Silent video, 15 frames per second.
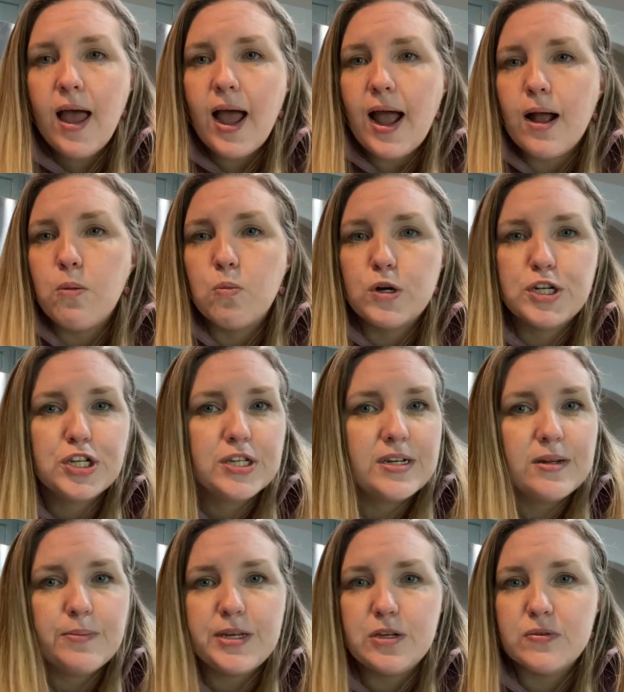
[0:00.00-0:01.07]
We're just gonna
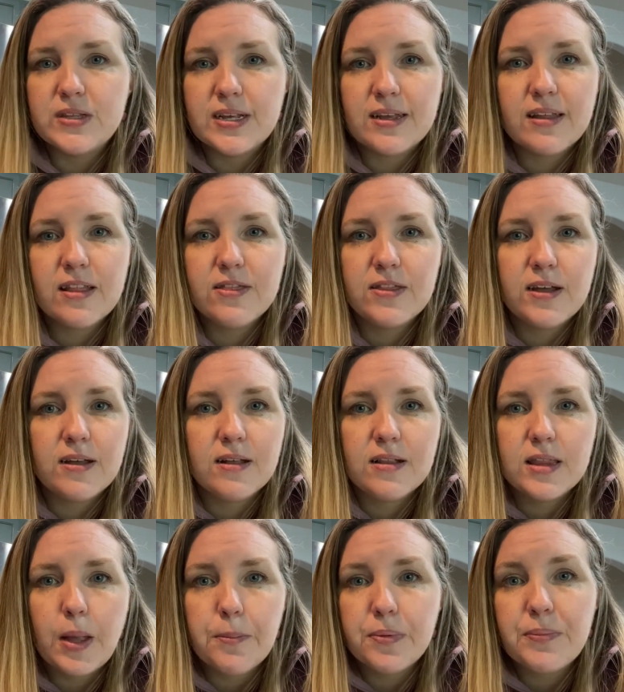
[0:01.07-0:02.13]
be using the
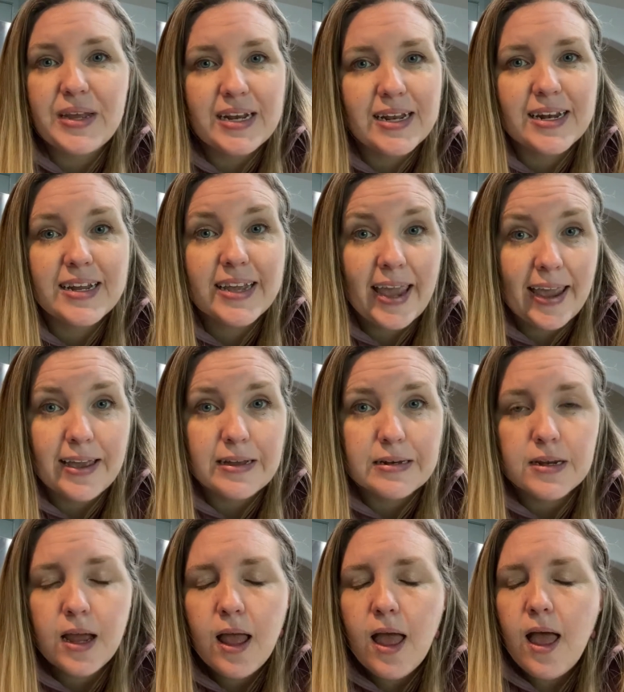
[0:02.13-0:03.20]
lump meat in a can.
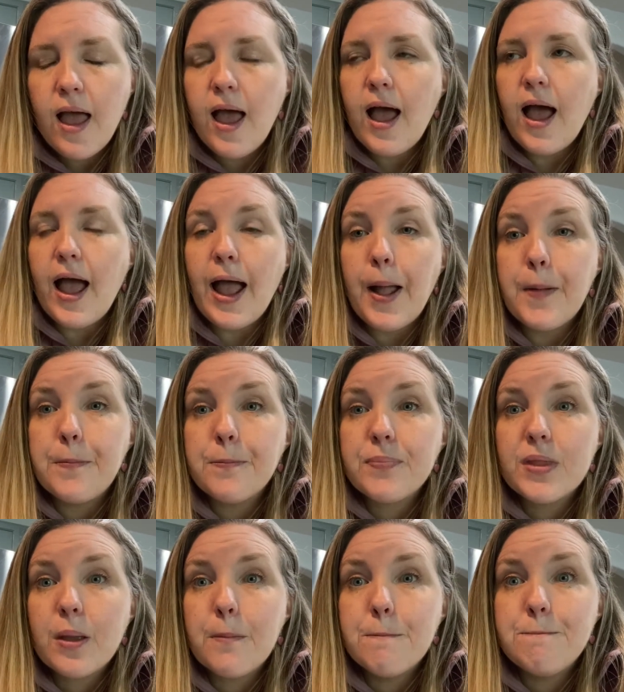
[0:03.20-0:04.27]

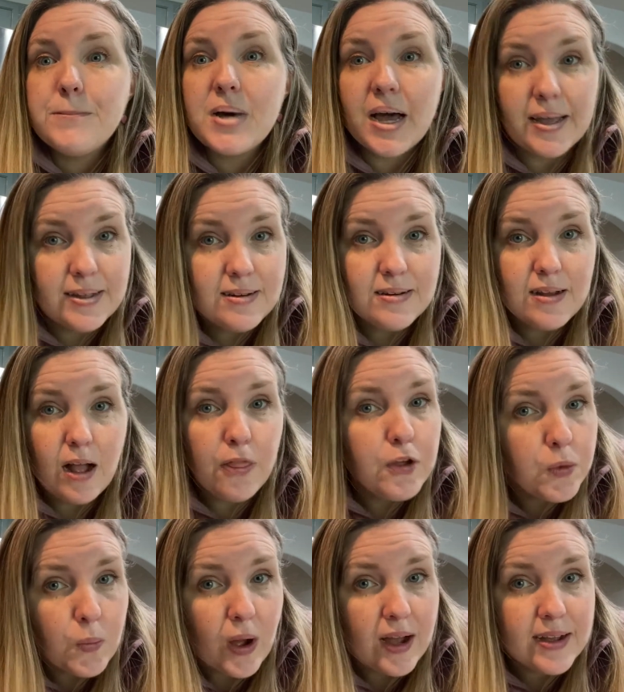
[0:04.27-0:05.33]
But
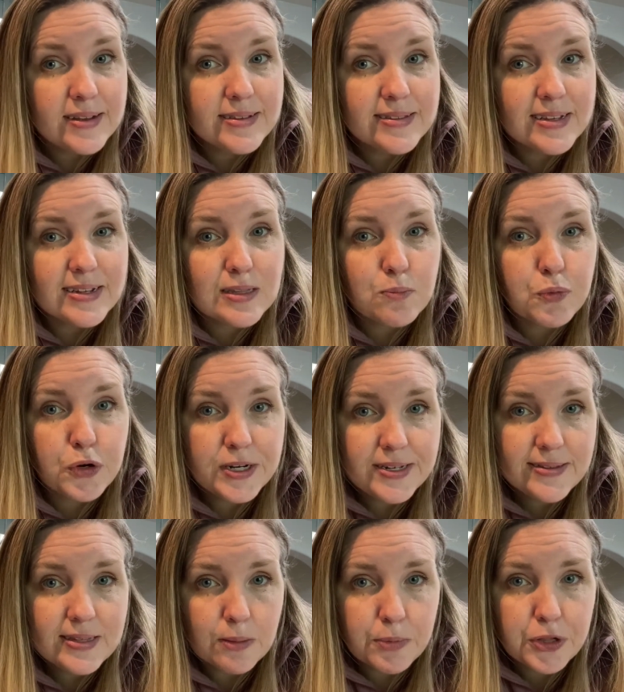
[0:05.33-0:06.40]
otherwise it's pretty
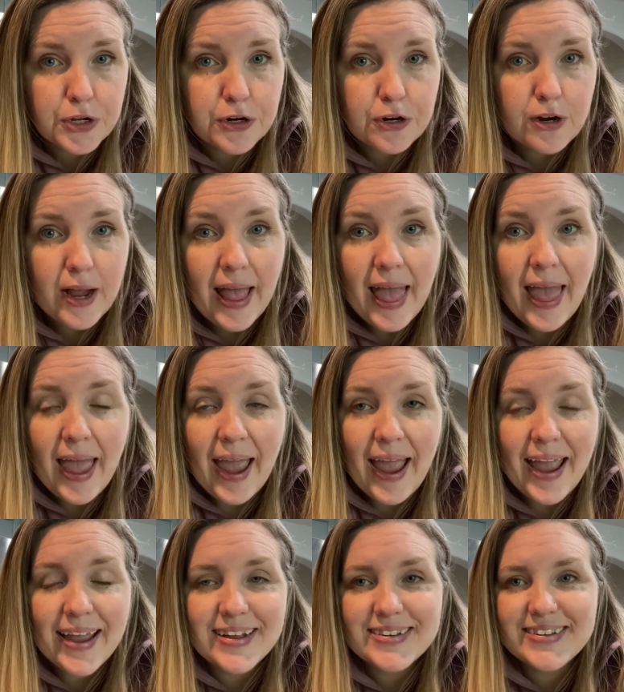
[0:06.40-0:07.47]
similar,
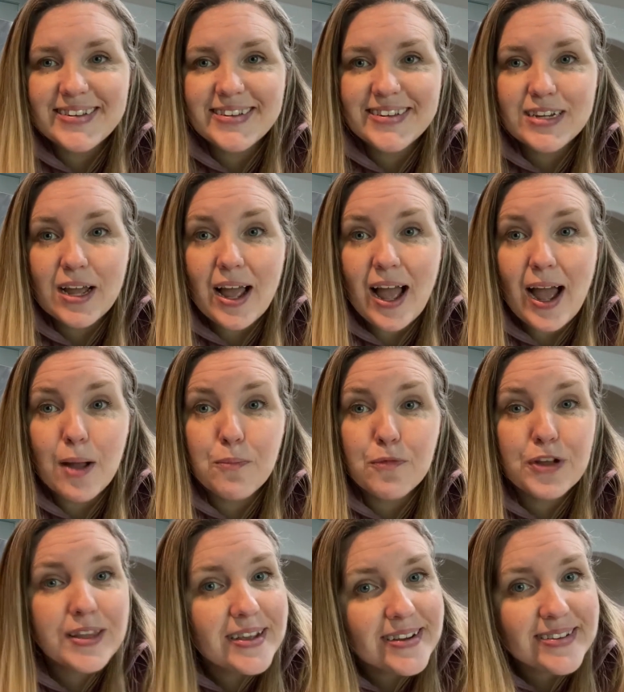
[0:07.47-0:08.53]
and I'm
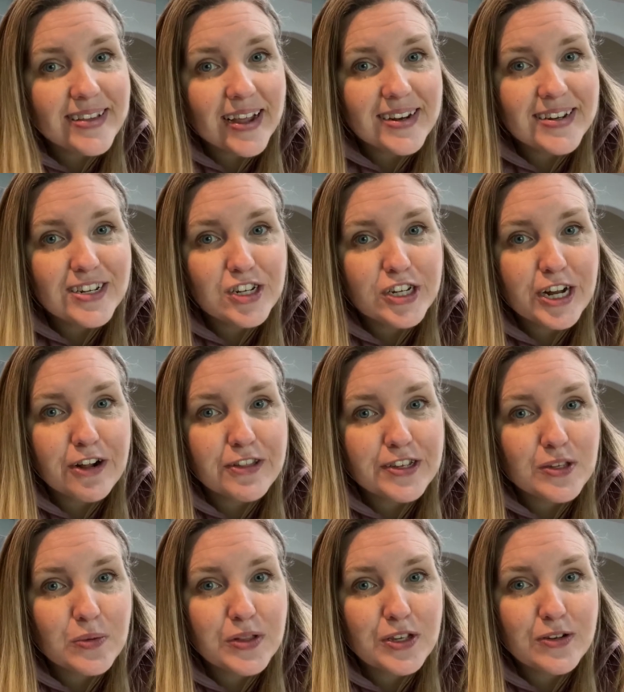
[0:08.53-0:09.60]
really excited to share this
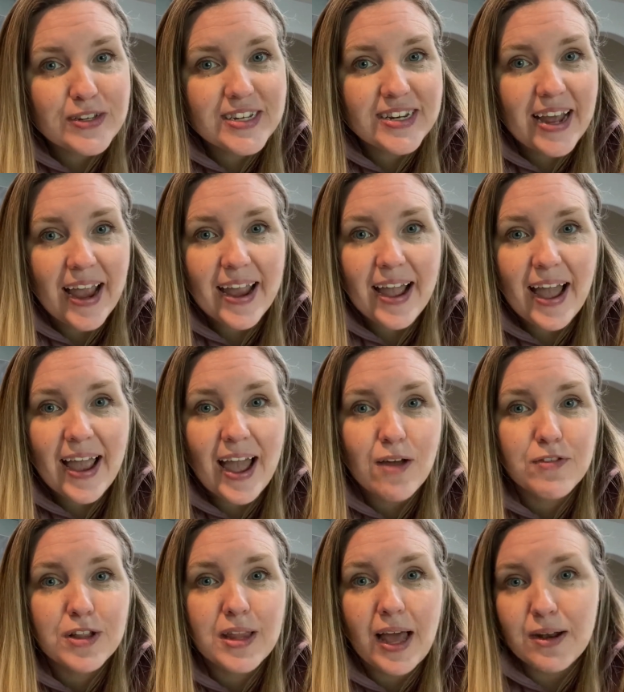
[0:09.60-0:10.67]
with you today. I have
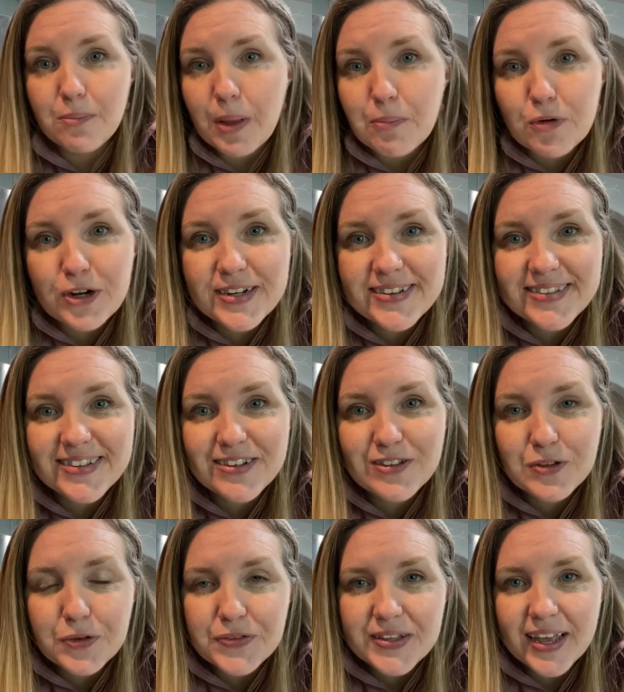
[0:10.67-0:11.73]
a lot of memories
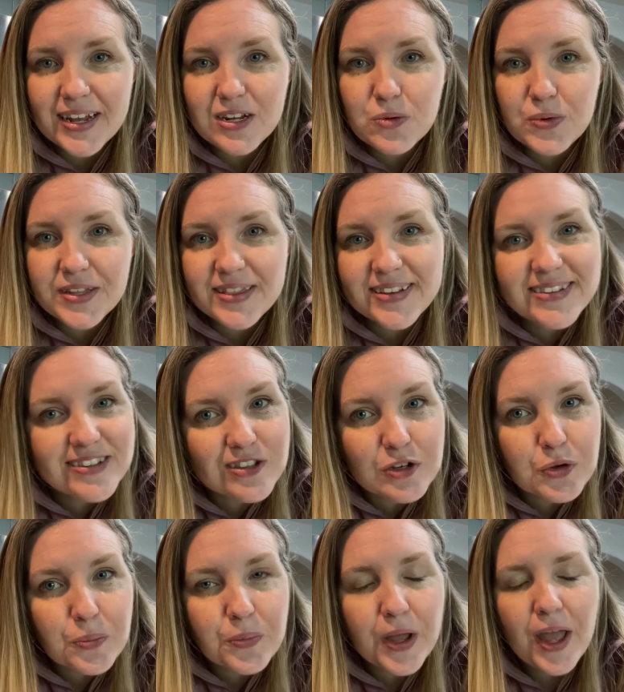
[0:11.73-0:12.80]
associated with this
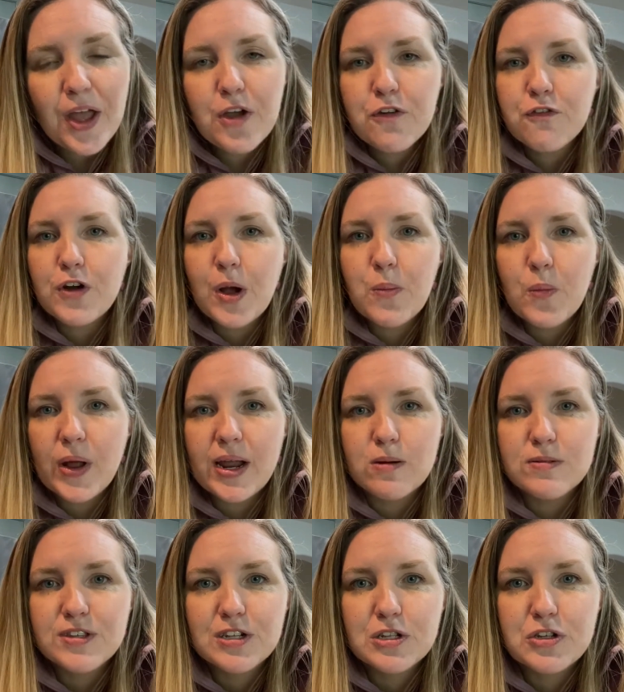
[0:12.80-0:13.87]
soup from when I
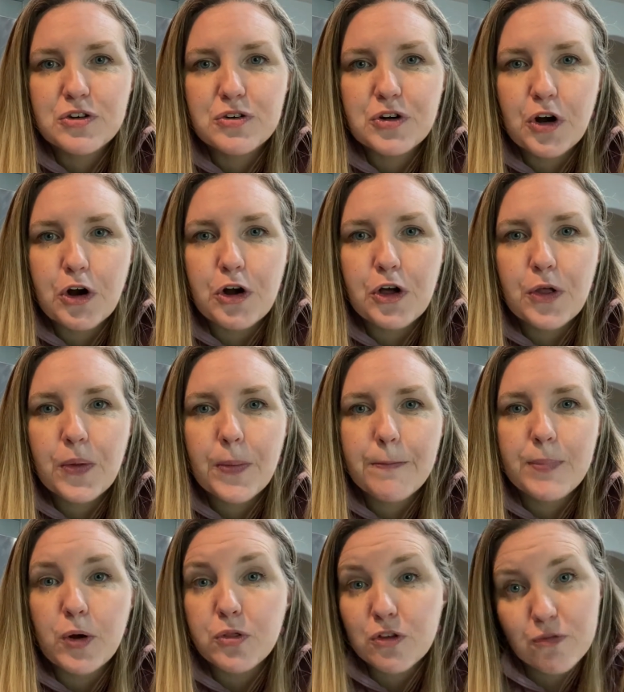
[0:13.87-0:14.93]
was a little girl.
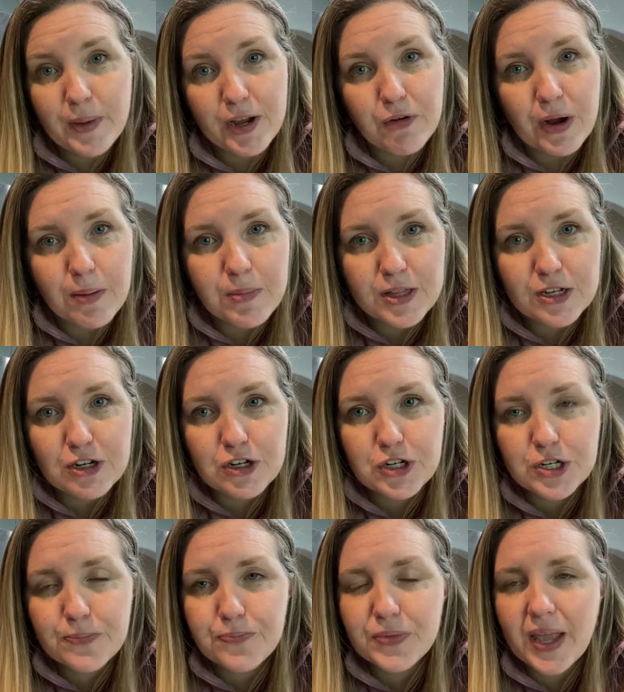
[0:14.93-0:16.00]
Both of my
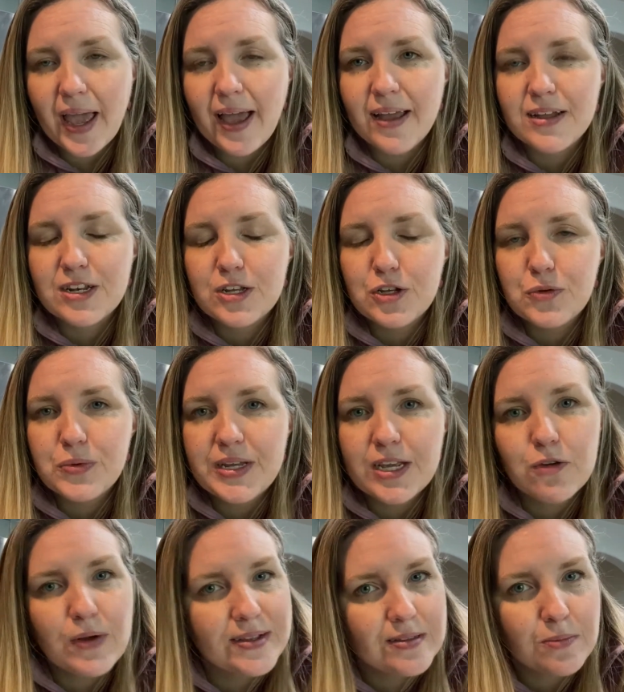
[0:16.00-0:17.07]
grandmothers had unique
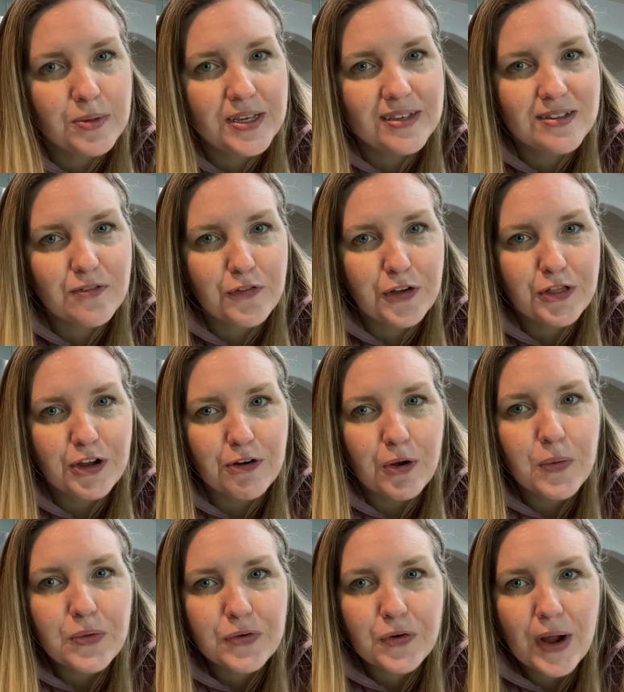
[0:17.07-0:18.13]
recipes for their
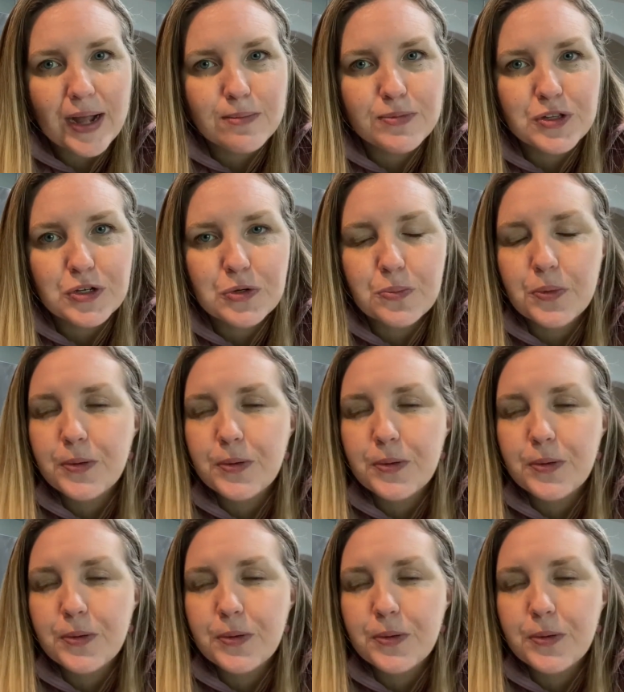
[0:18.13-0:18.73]
own crab soup.